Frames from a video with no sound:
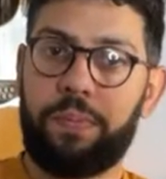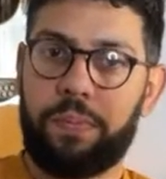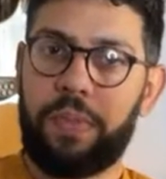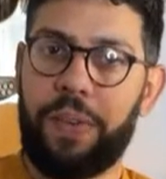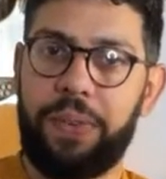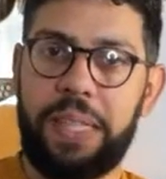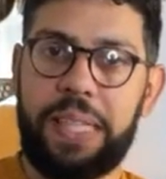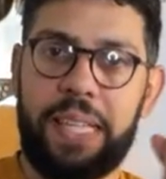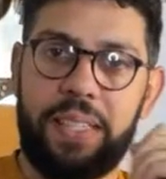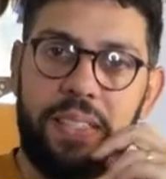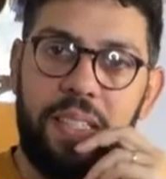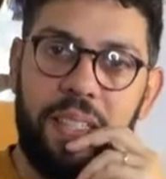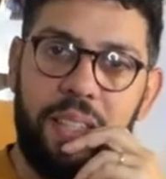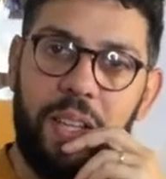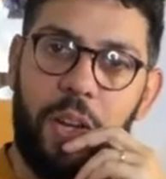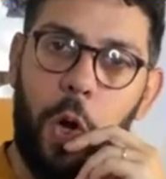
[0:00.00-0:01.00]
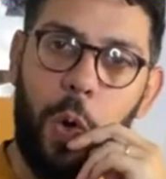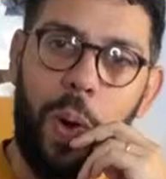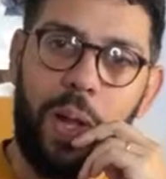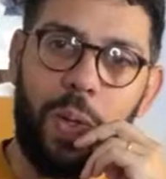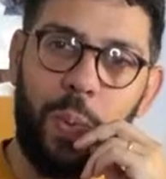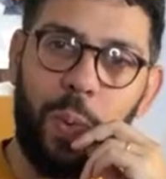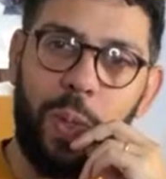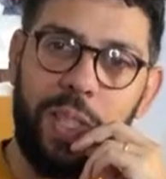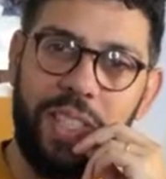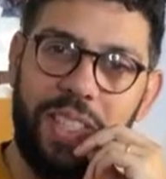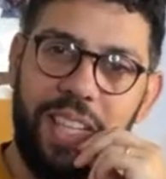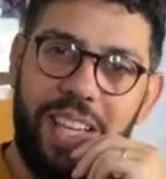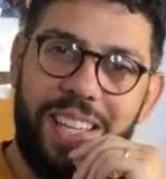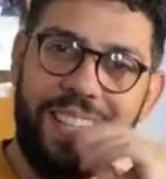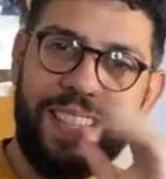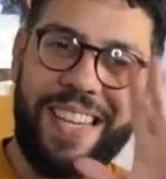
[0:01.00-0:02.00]
I think that's the correct word,
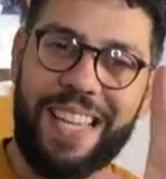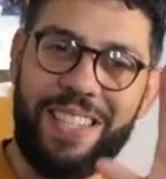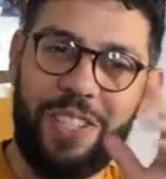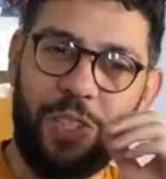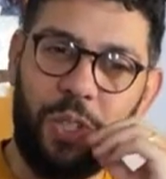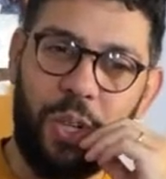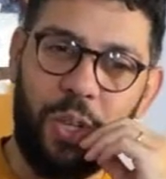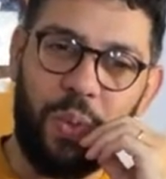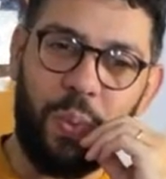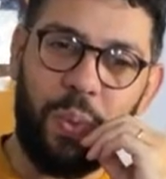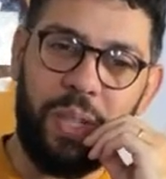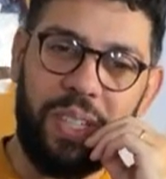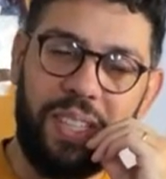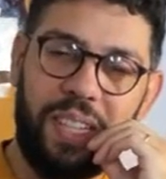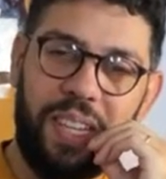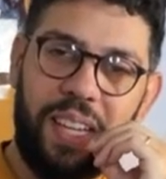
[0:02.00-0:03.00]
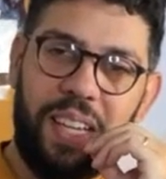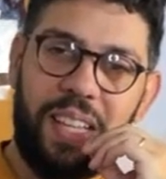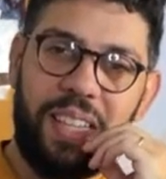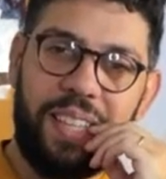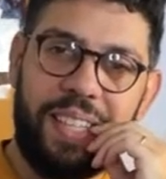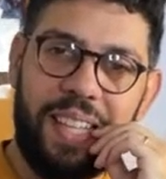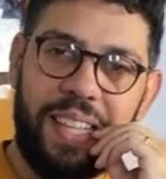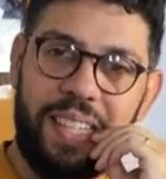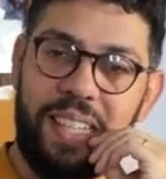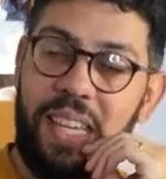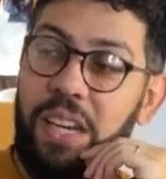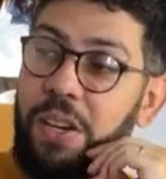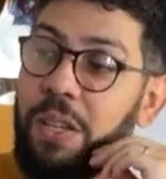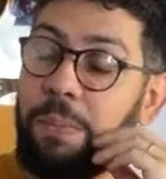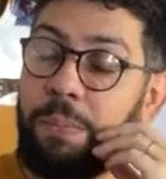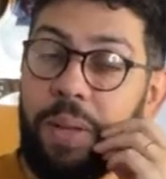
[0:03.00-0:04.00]
the nice and short word, that here
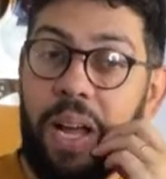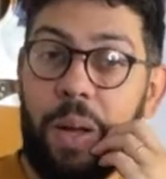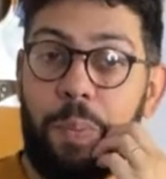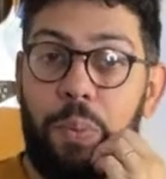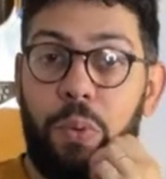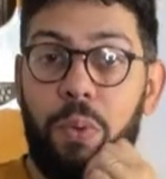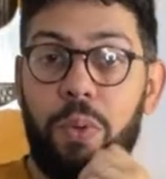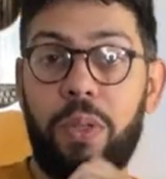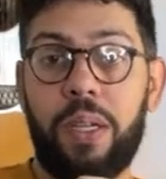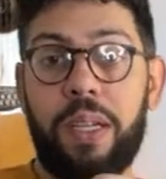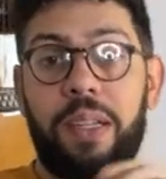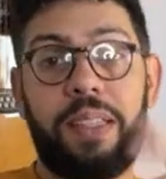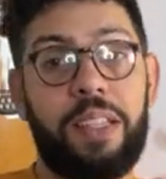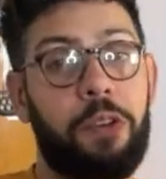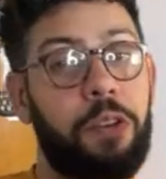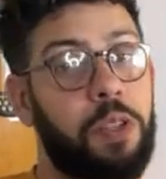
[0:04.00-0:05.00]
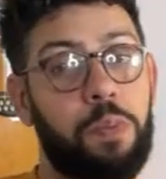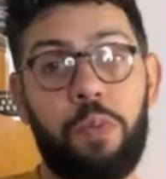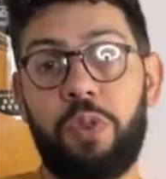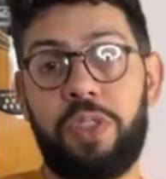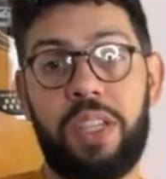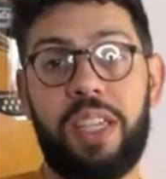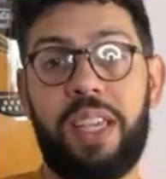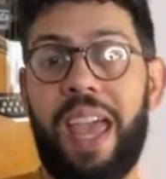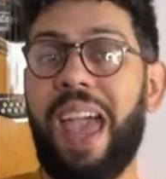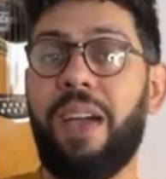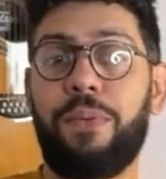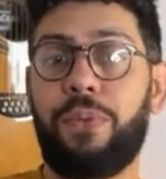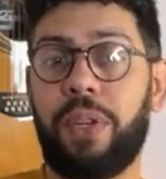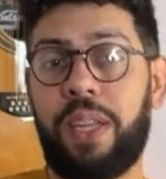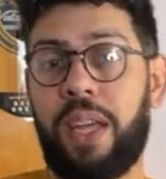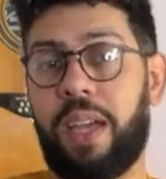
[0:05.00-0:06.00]
in Blackpool there is music
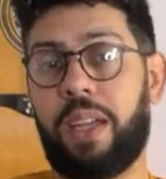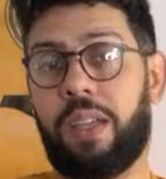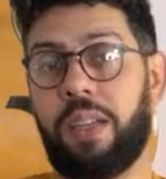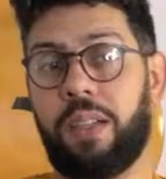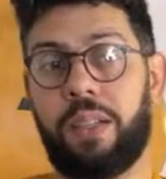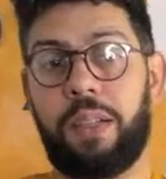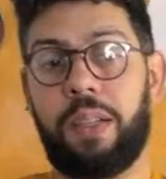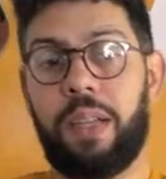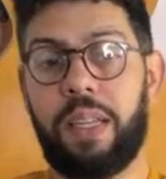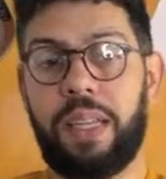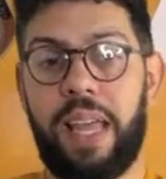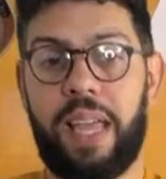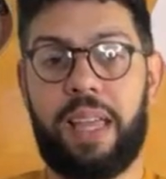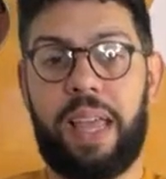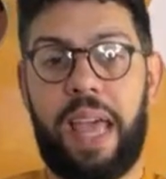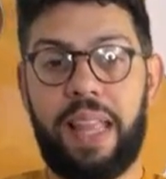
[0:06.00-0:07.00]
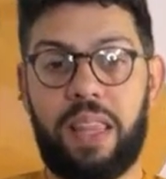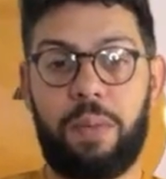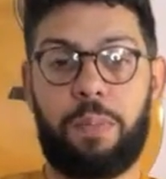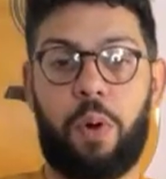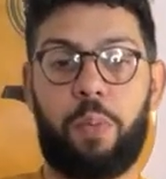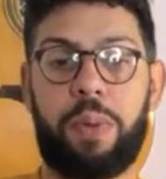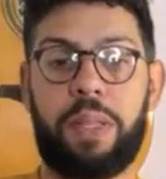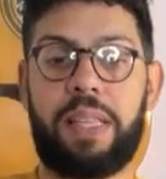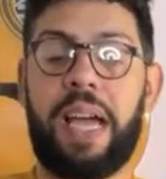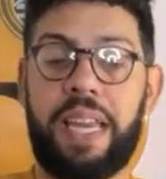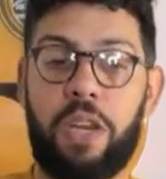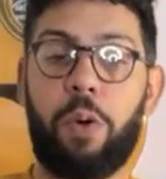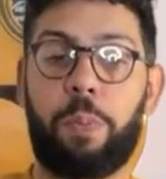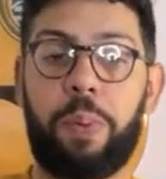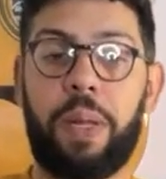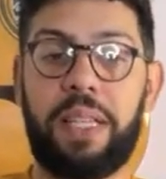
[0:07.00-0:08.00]
every day. Like at the moment, I know
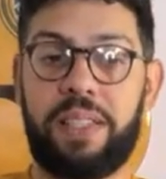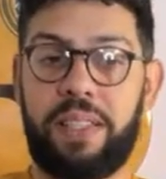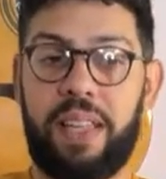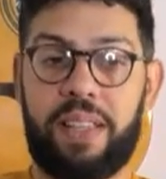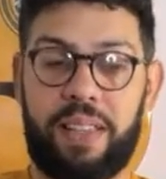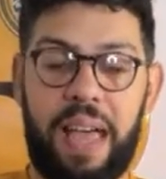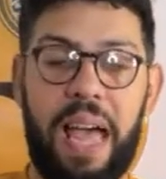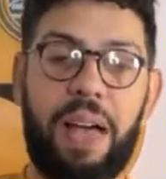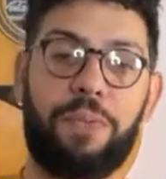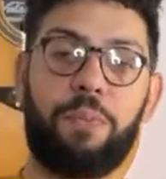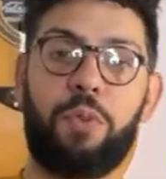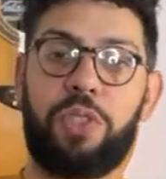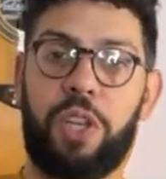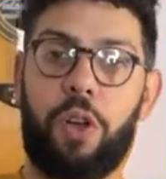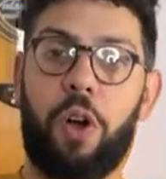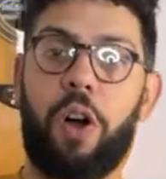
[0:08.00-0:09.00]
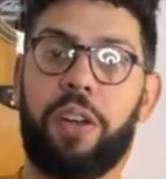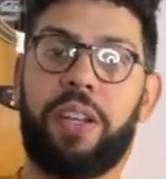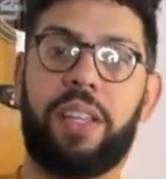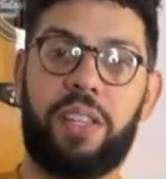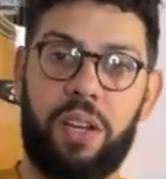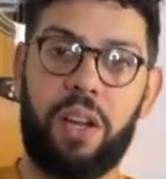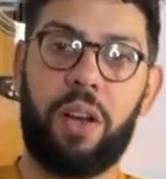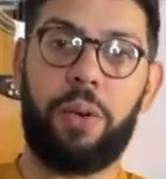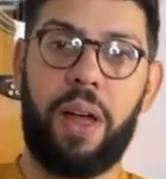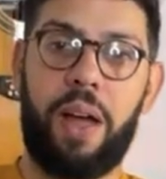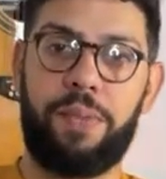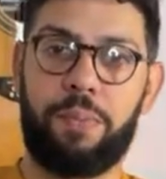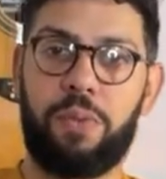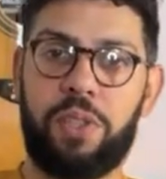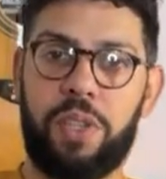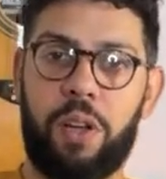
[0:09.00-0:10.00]
places that have music on and they're going to have
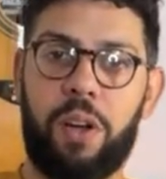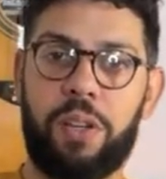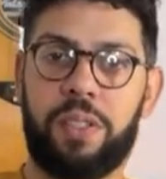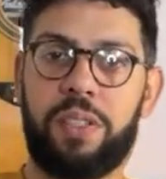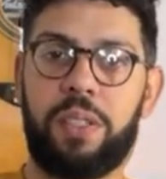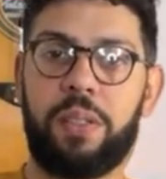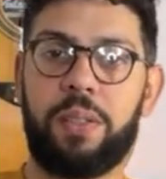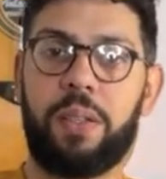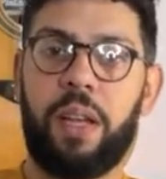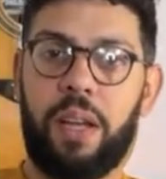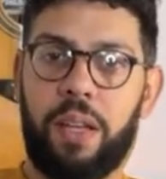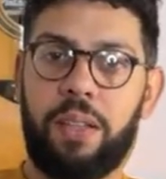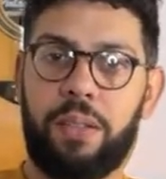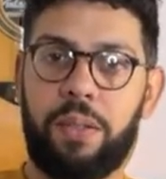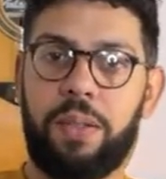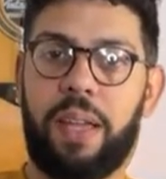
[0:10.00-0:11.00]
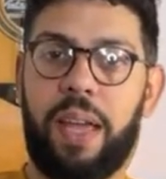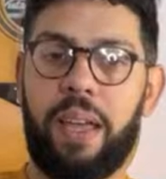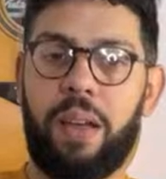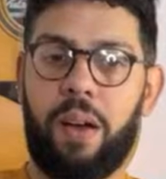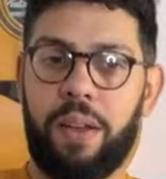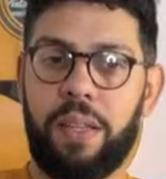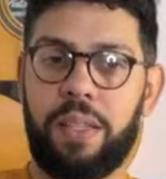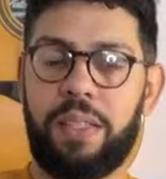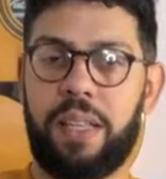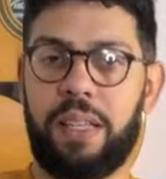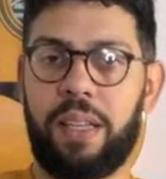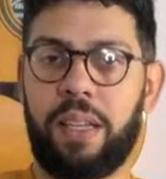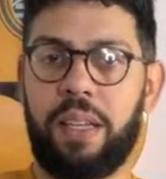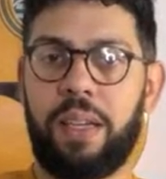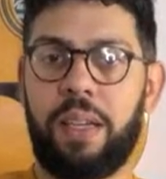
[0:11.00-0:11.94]
music on still today on a Sunday.